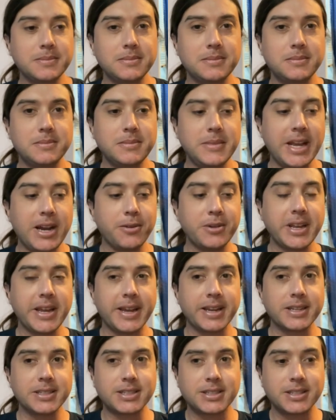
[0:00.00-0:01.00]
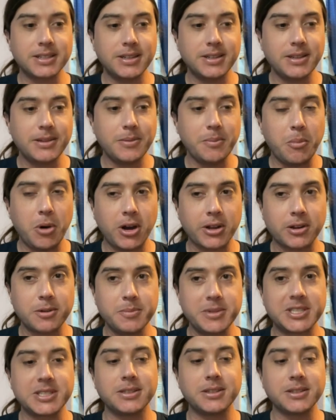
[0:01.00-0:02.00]
nowadays, modern
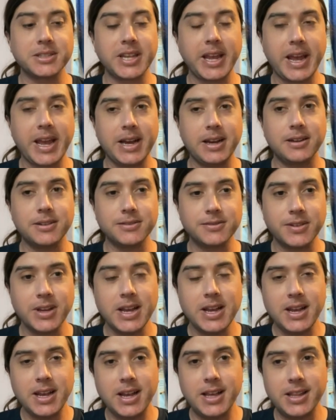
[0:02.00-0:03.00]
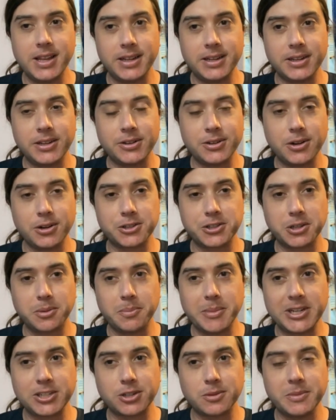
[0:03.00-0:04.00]
missiles have an inertial
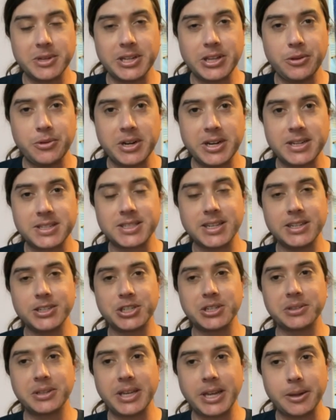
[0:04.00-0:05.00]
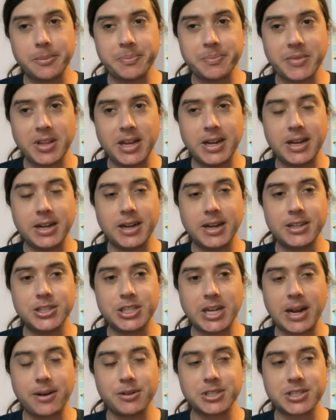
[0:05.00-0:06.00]
measurement unit, essentially uh, a
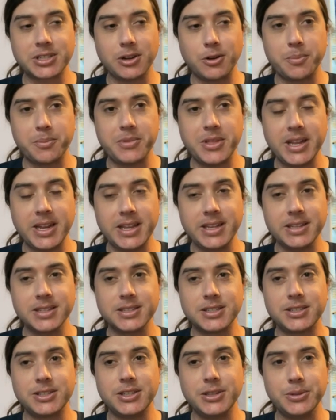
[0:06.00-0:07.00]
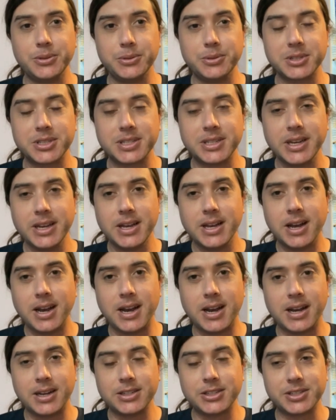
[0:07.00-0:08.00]
gyroscope that is used
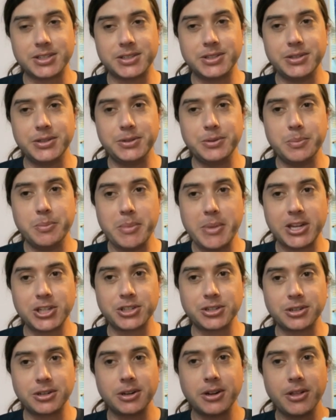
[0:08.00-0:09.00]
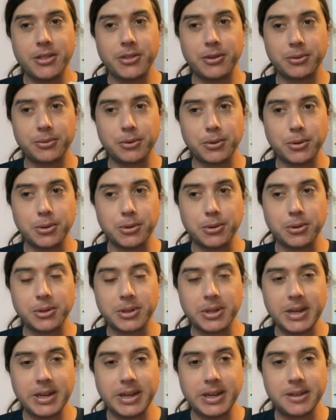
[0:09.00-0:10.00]
uh, just to measure the roll
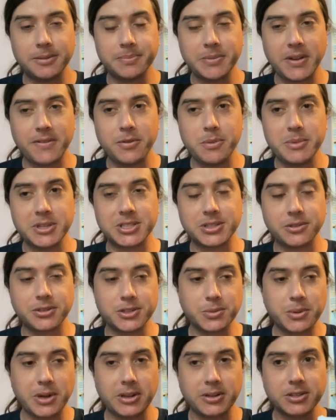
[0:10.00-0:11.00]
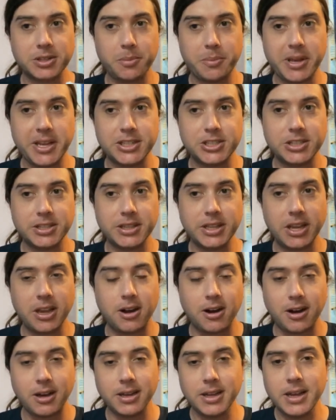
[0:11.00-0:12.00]
uh, of the missile as well as the pitch and the
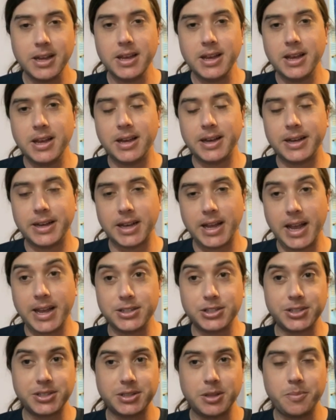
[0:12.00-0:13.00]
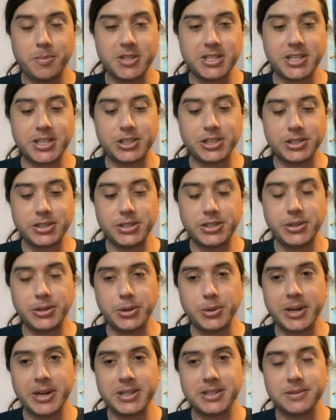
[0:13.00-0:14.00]
yaw, uh, and just the position too. It,